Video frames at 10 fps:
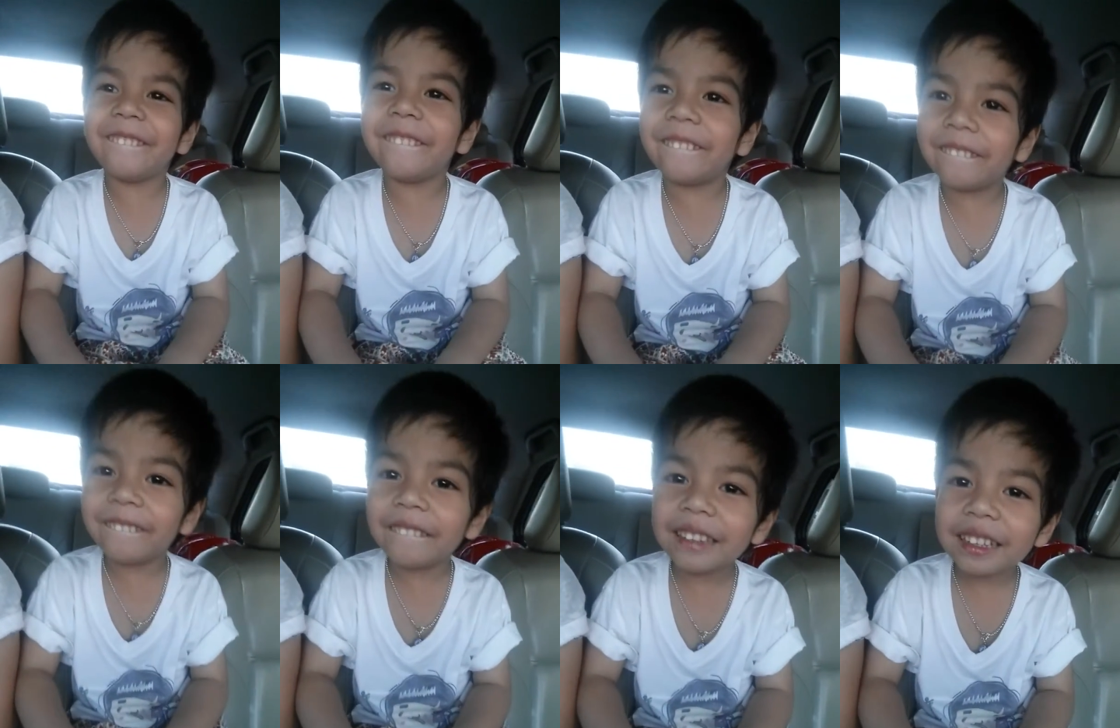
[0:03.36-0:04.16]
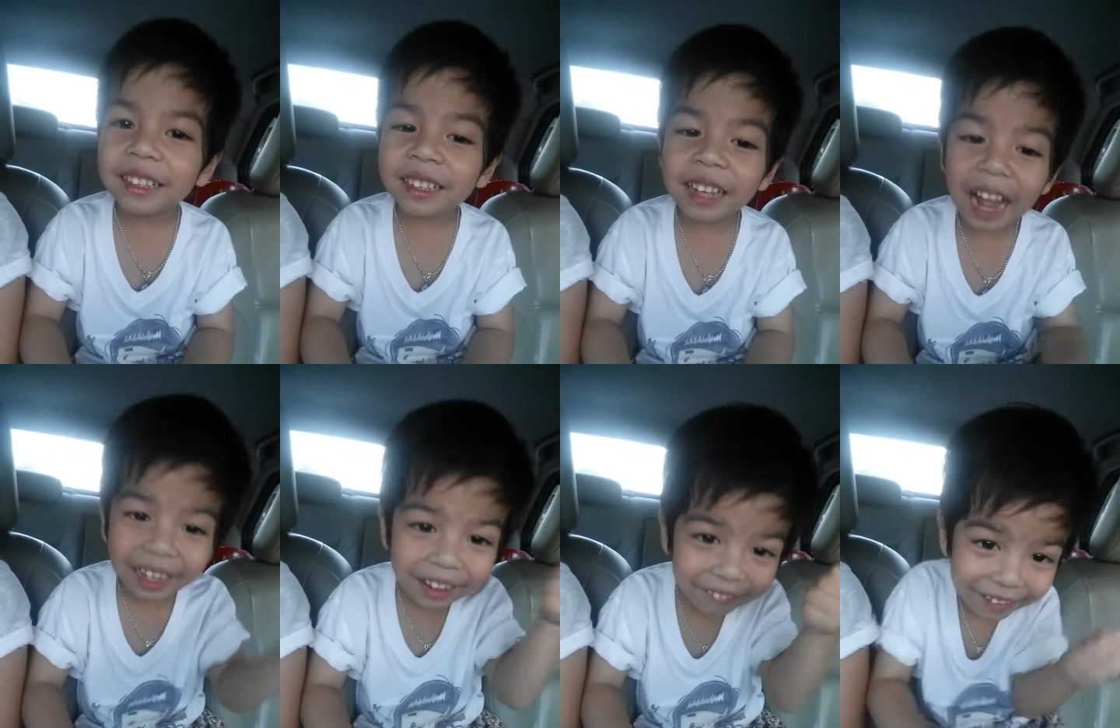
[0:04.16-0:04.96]
How are you today? I
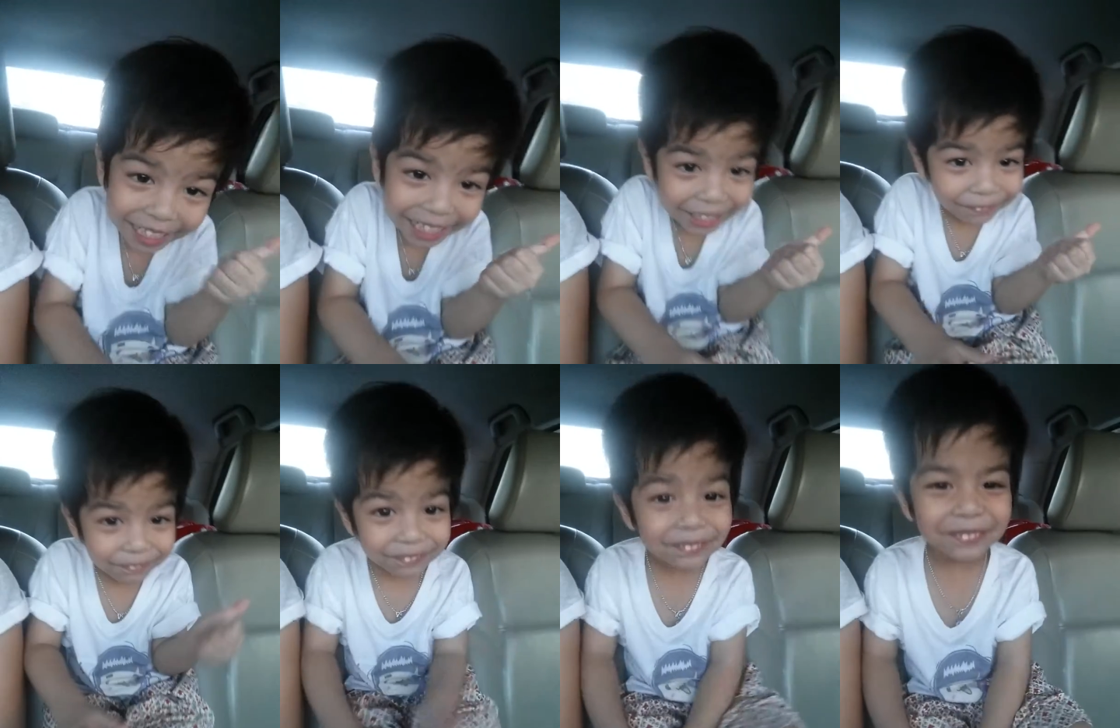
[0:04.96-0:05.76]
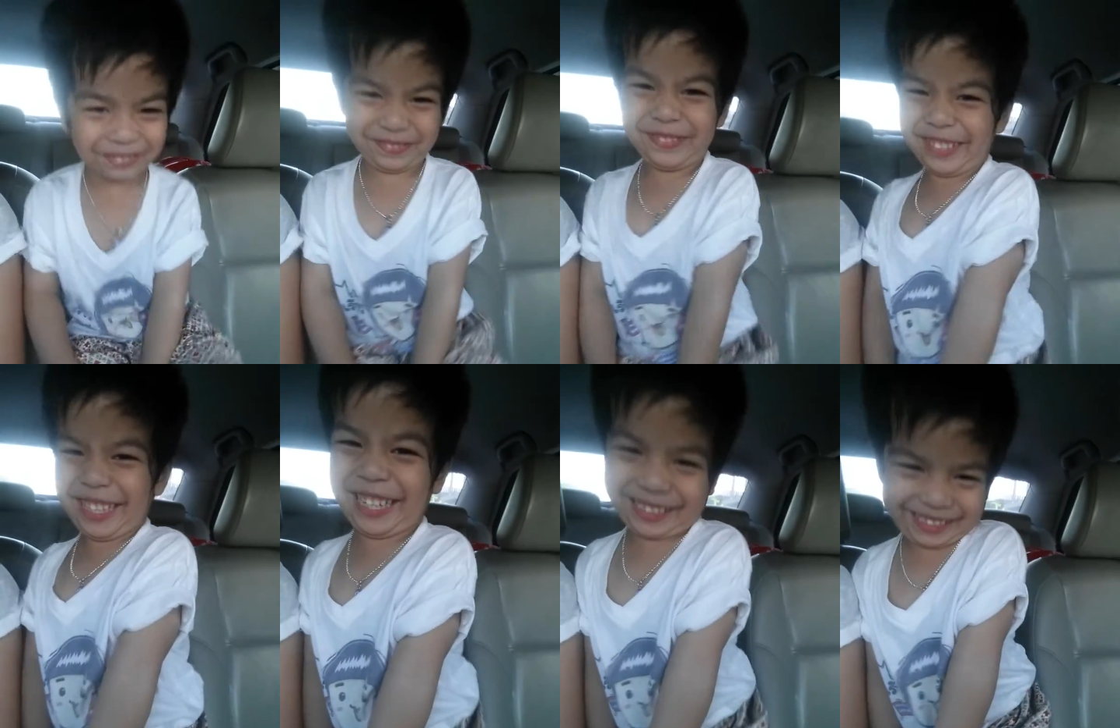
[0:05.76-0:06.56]
am good.
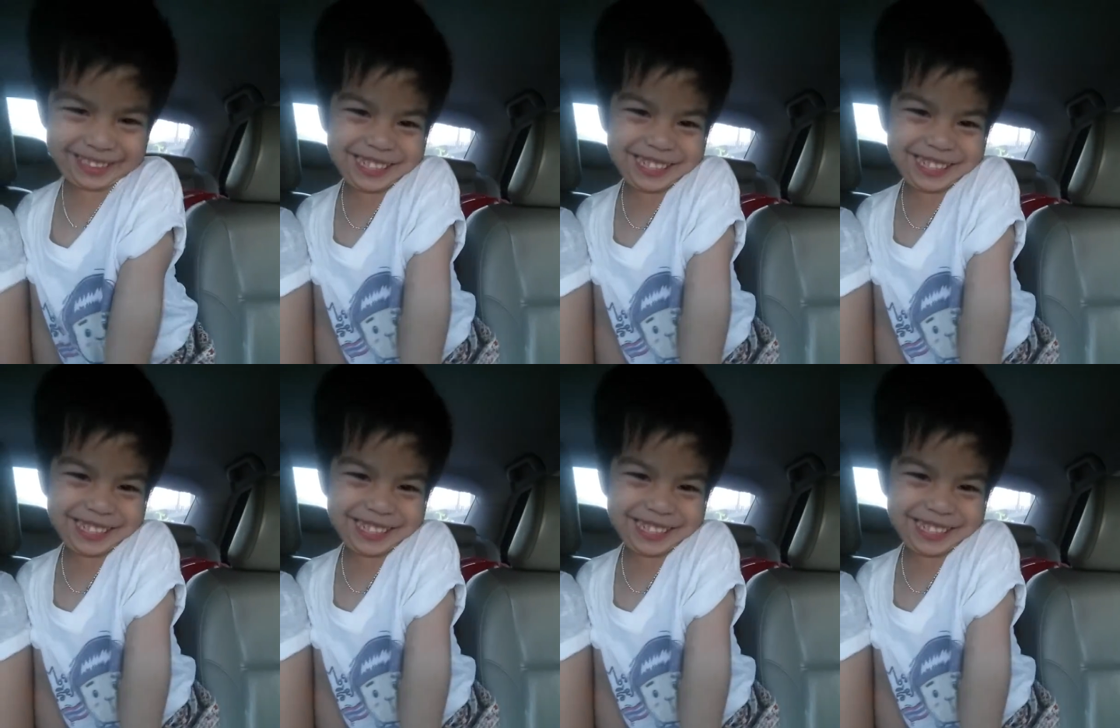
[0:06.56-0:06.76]
Okay.